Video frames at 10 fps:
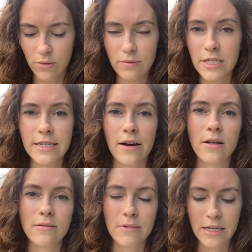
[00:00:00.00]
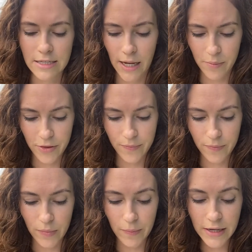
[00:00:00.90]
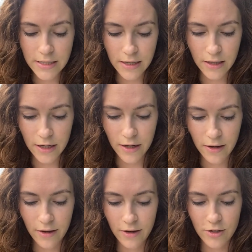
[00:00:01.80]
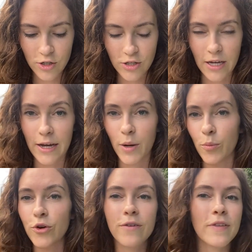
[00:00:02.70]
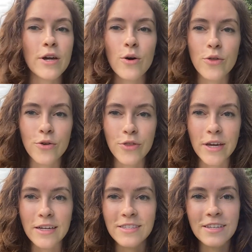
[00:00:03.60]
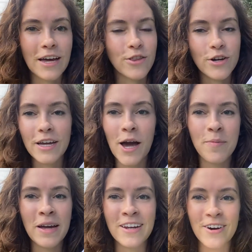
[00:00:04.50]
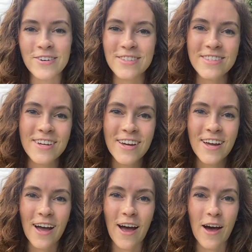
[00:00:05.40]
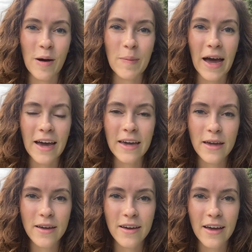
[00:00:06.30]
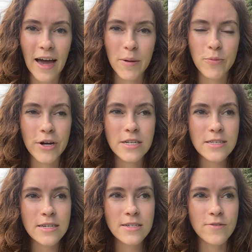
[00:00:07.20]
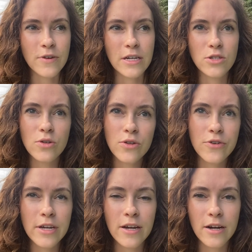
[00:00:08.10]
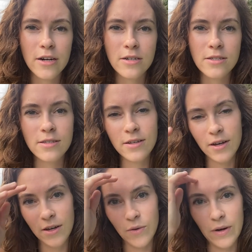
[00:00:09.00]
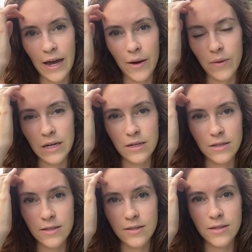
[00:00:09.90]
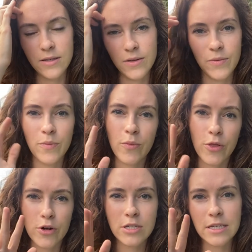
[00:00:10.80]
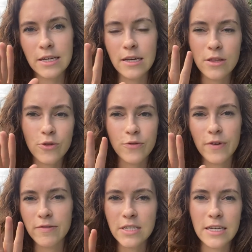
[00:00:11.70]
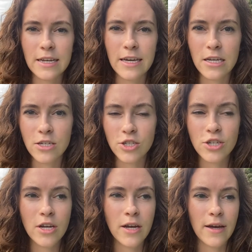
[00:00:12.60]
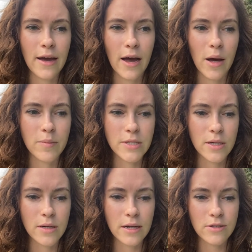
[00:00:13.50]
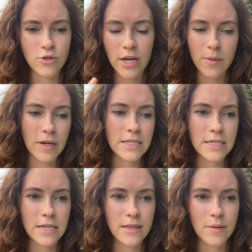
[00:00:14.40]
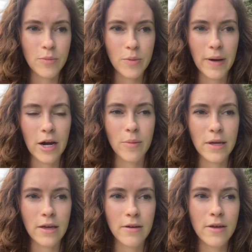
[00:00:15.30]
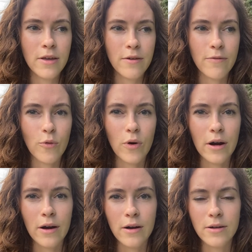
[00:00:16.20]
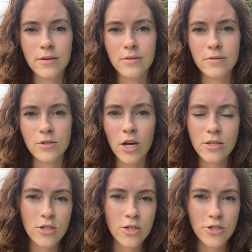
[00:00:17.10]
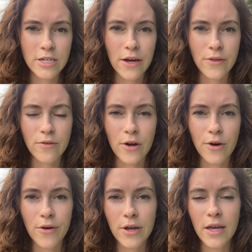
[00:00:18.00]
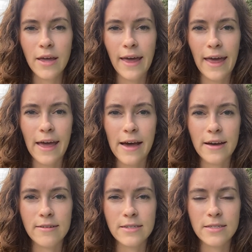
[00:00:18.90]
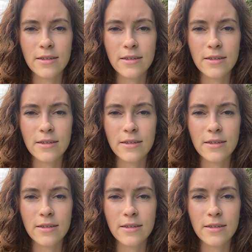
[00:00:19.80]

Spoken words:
detail and in depth. But basically, just like briefly go through things again, looking at my notes. I had braces for like 2 to 3 years when I was 13 through 15-ish, to straighten my teeth and prepare me for jaw surgery down the road. And